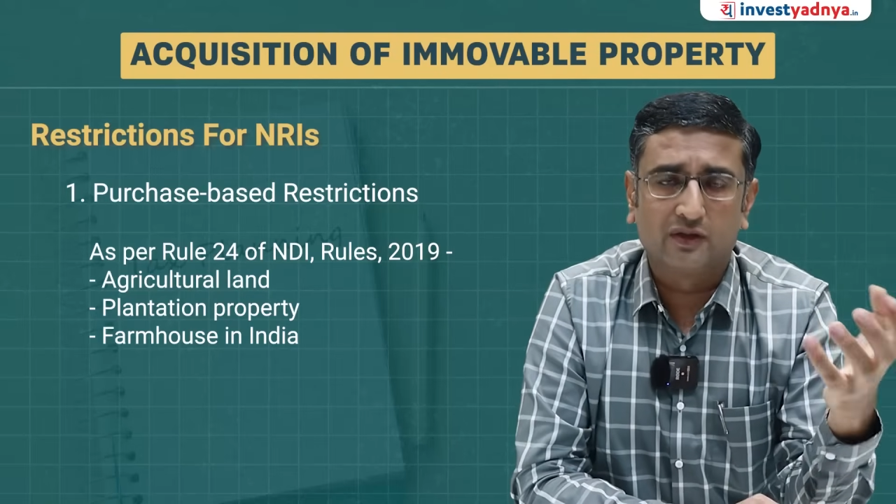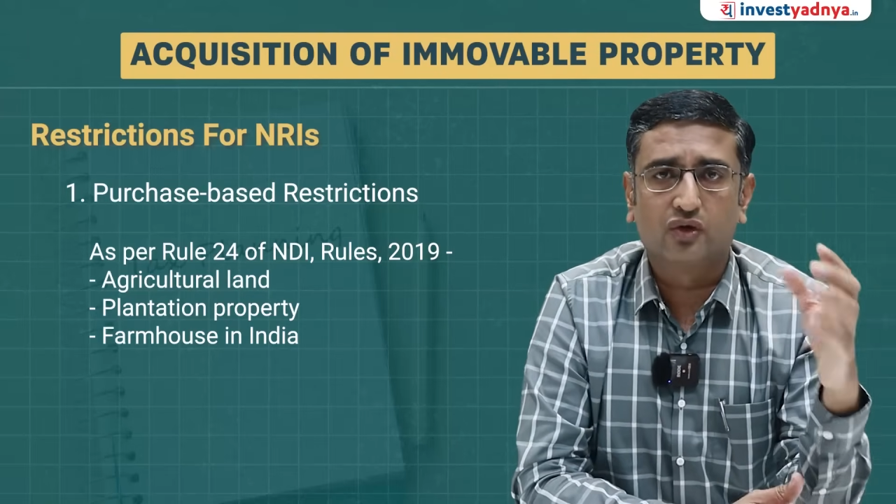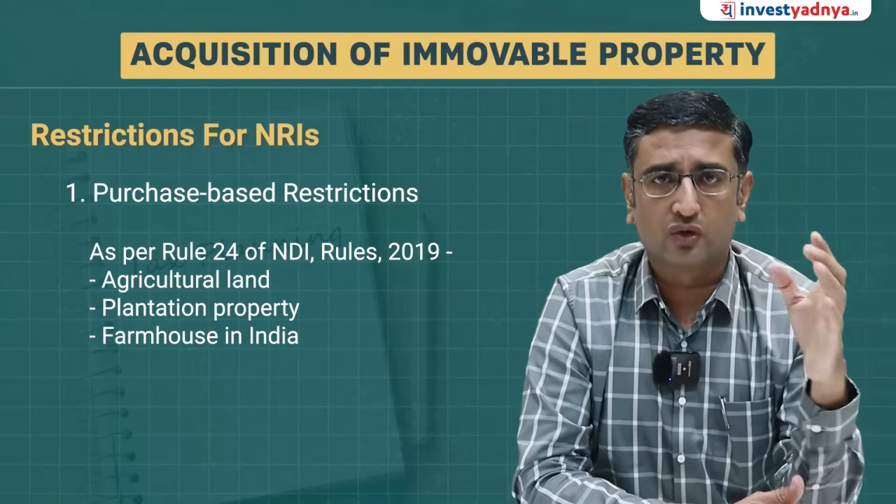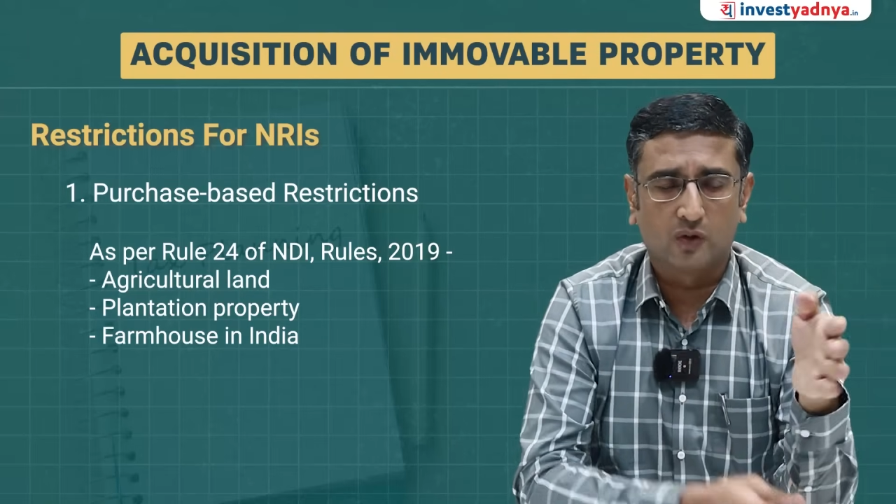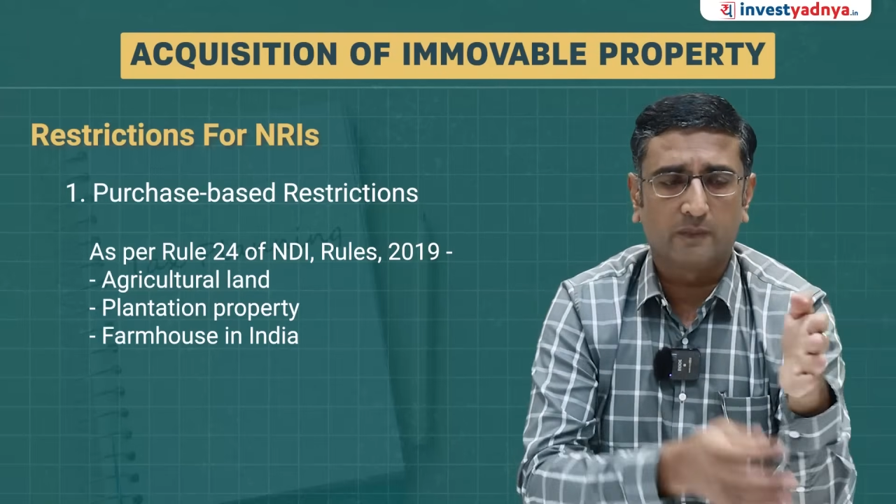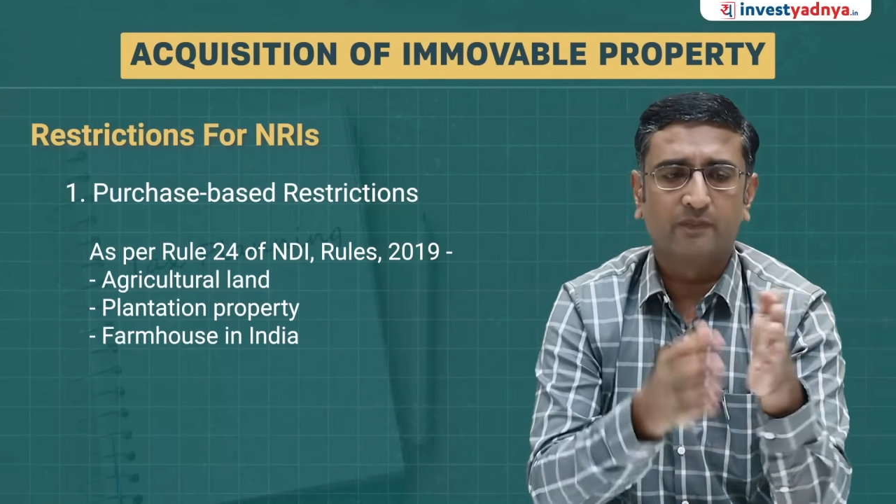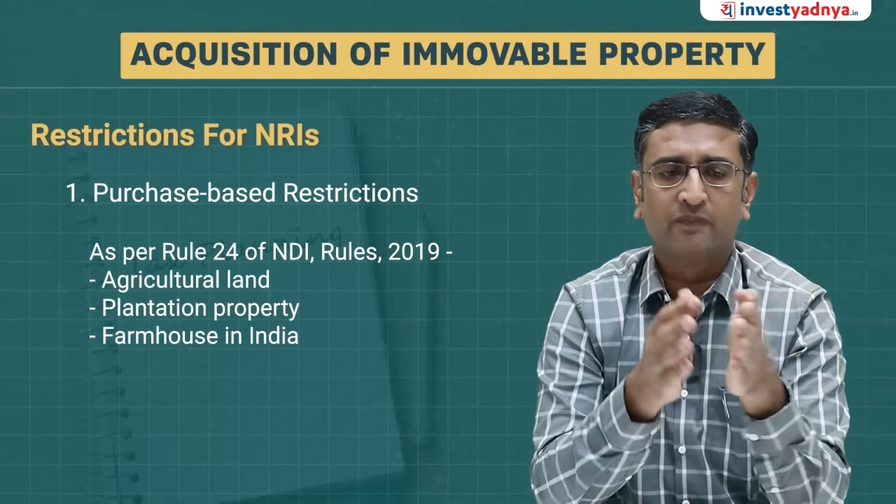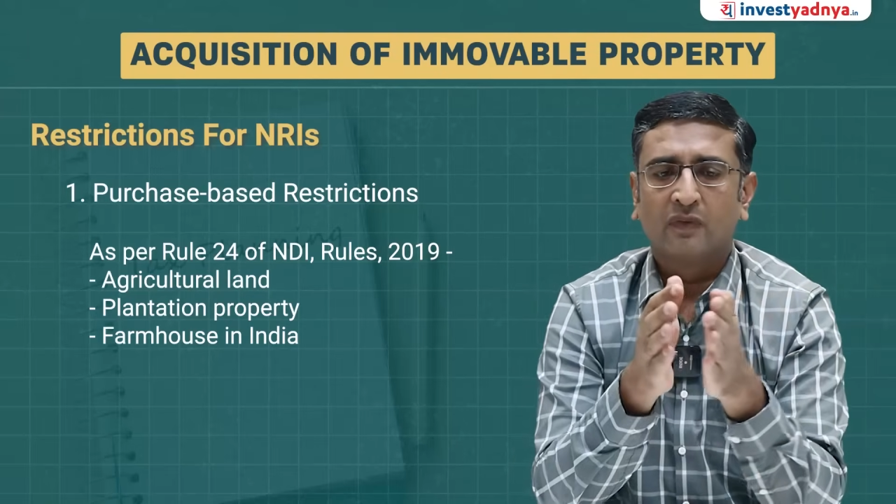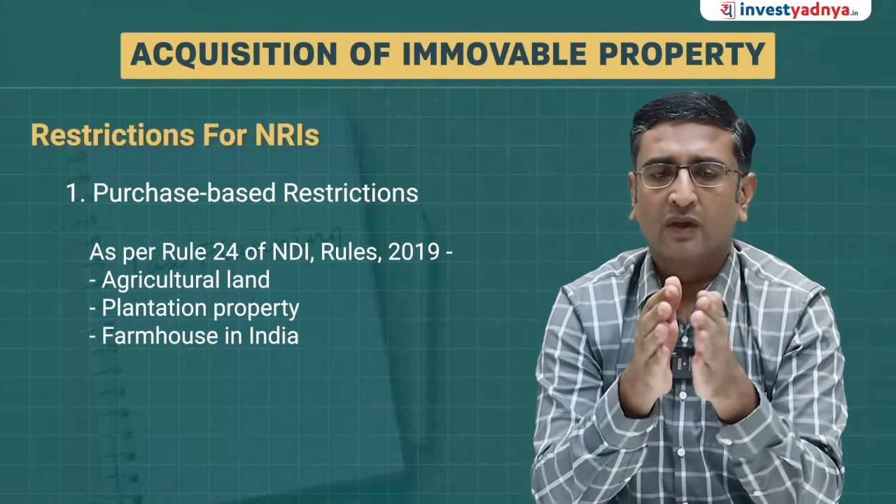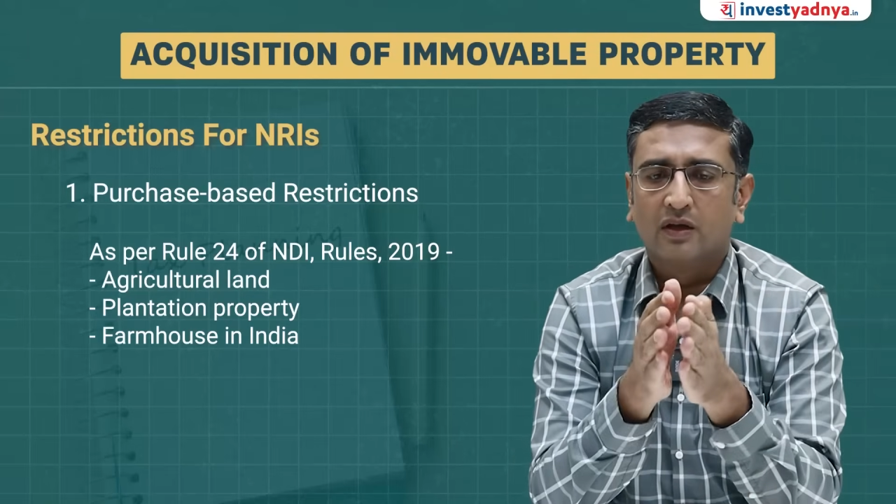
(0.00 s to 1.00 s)
So
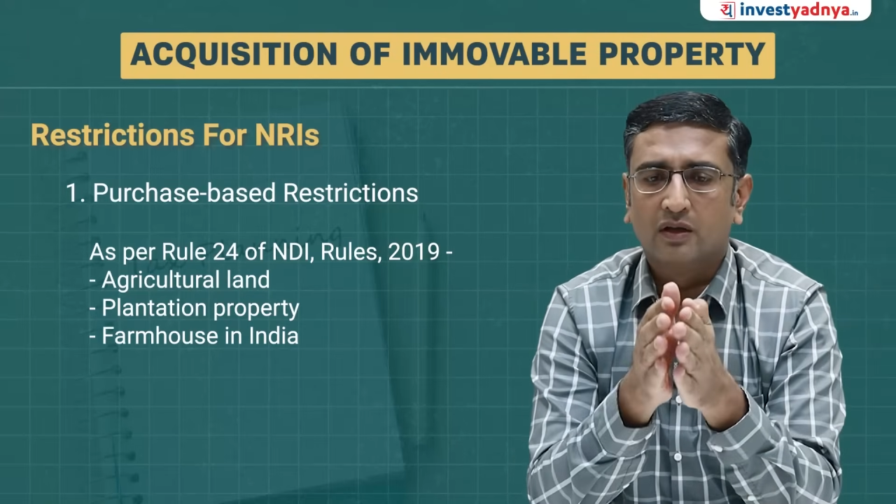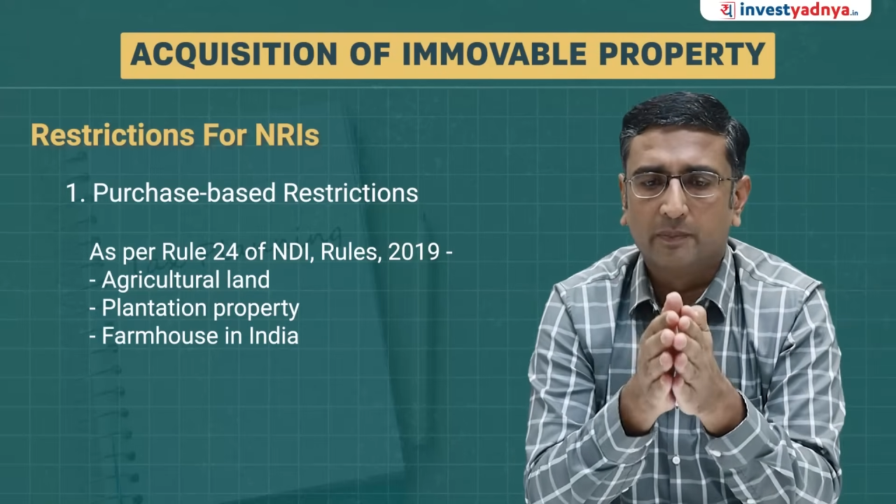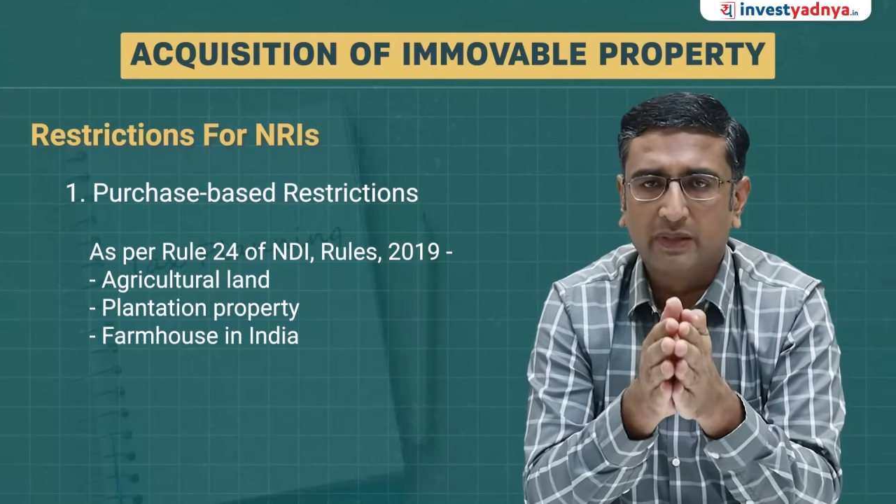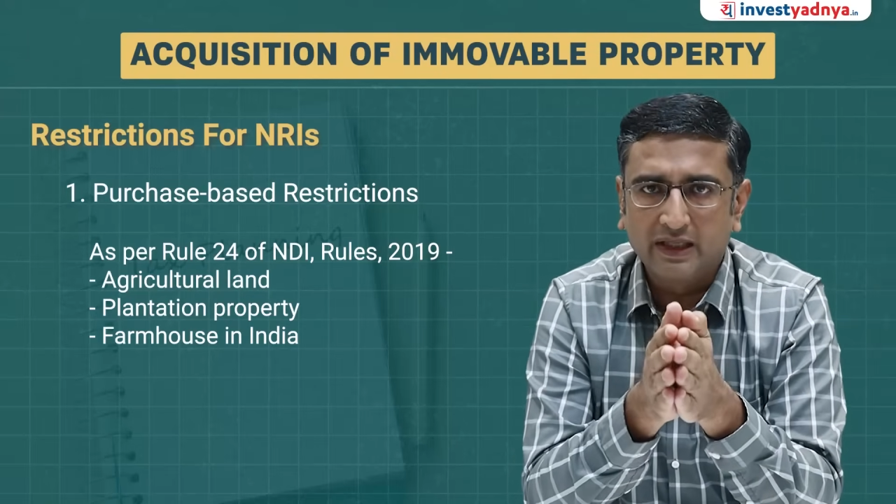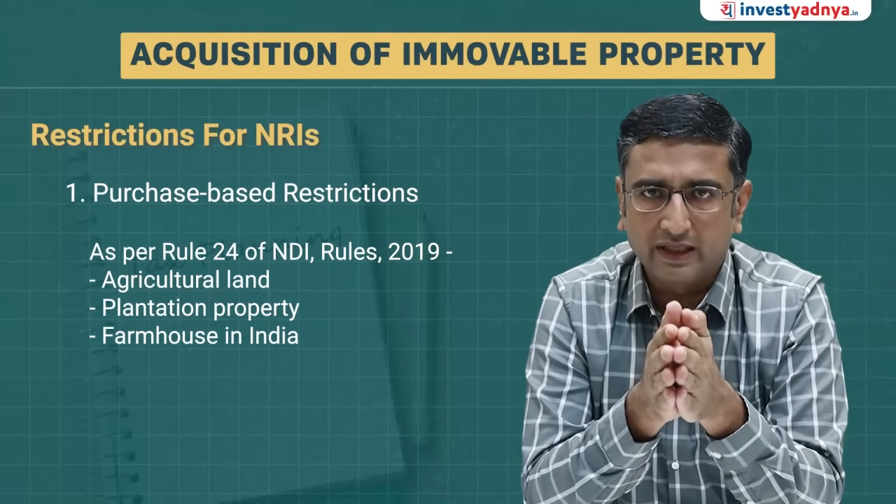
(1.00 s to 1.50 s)
being